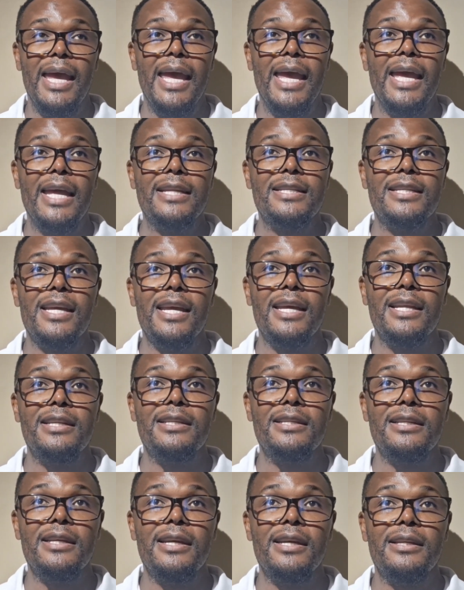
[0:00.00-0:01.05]

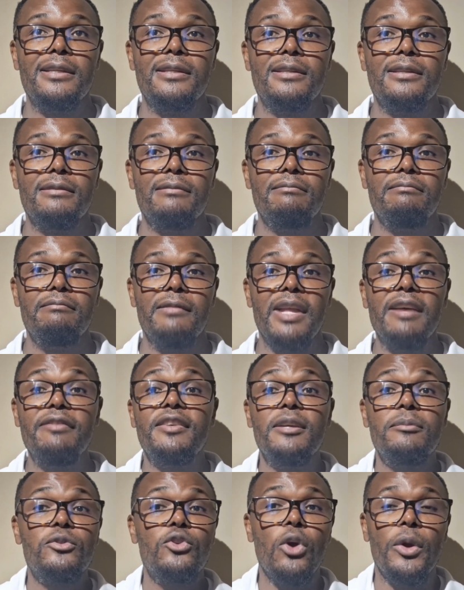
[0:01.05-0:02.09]
And life
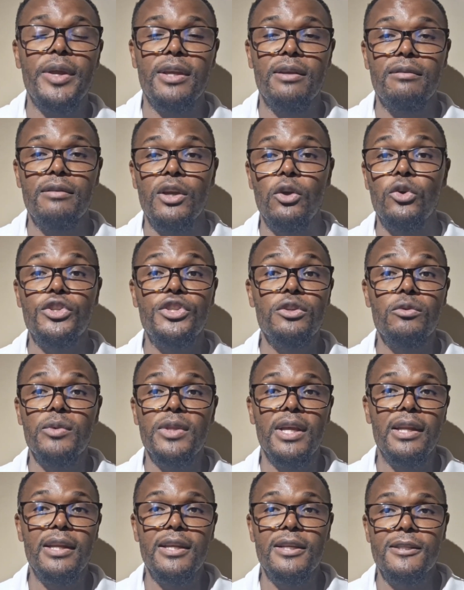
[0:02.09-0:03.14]
keeps going. They continue with
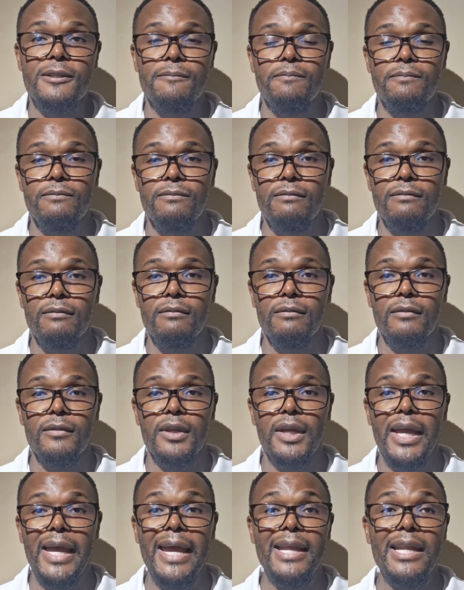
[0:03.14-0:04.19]
the lease.
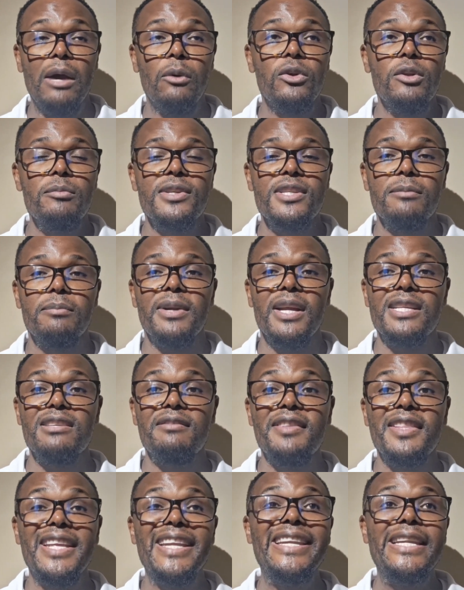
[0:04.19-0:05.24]
And I wouldn't be surprised
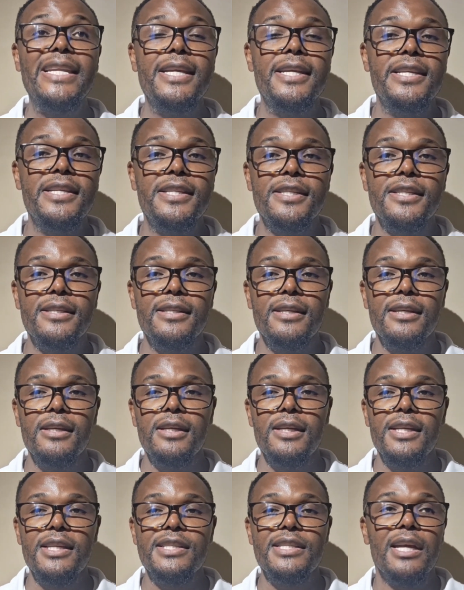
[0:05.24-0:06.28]
even the lease
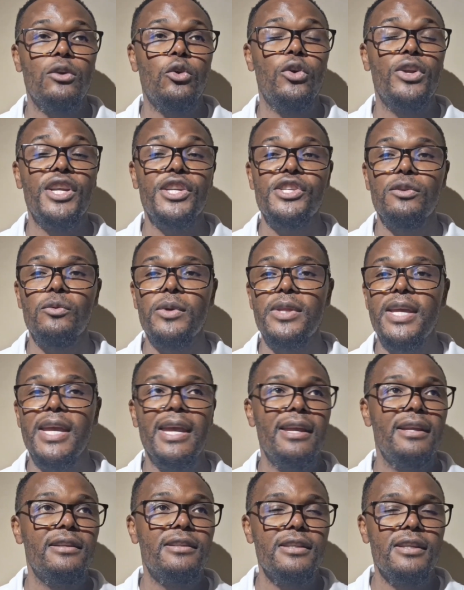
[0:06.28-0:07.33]
is got connection with the
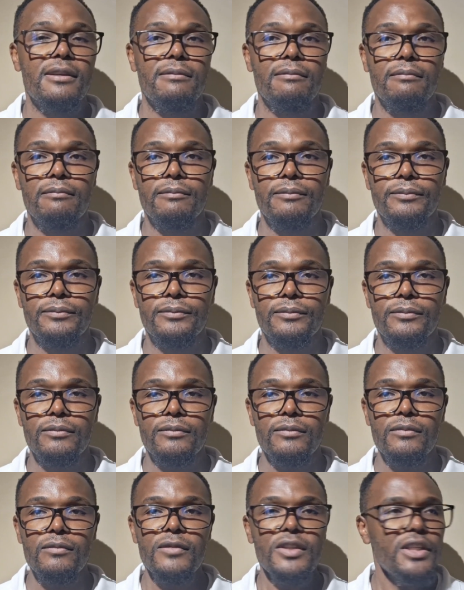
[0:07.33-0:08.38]
ANC.
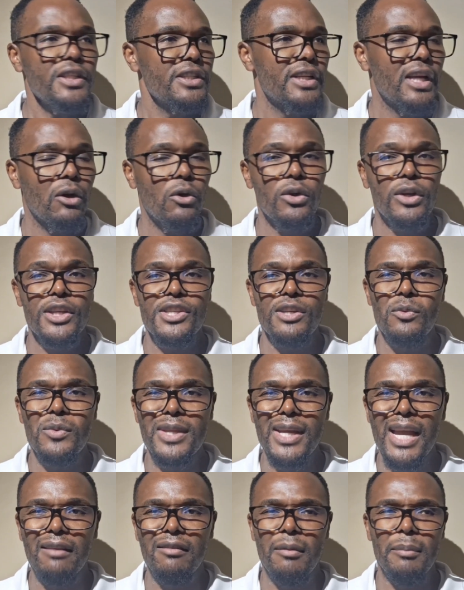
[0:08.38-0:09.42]
Got connection with
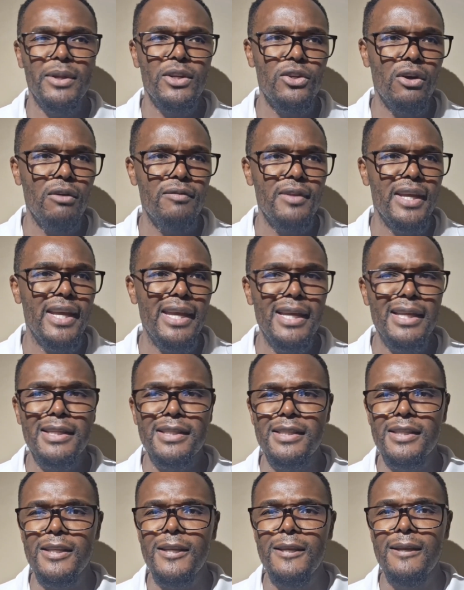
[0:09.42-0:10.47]
the government of the
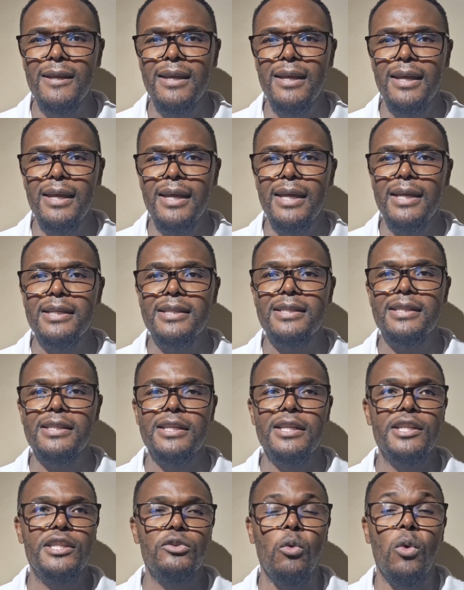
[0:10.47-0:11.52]
ANC.
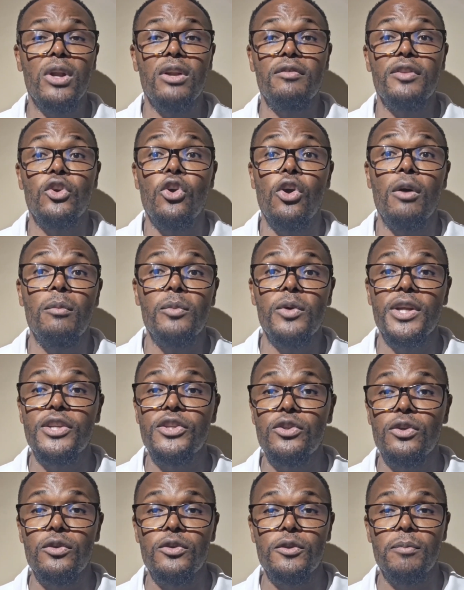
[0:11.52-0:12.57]
It's one of the comrades,
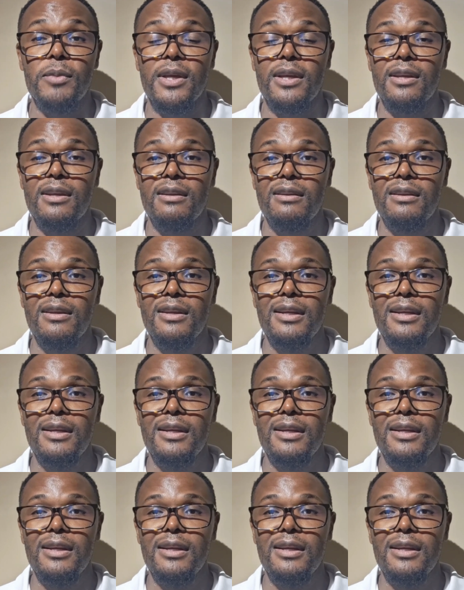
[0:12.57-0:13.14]
so to speak.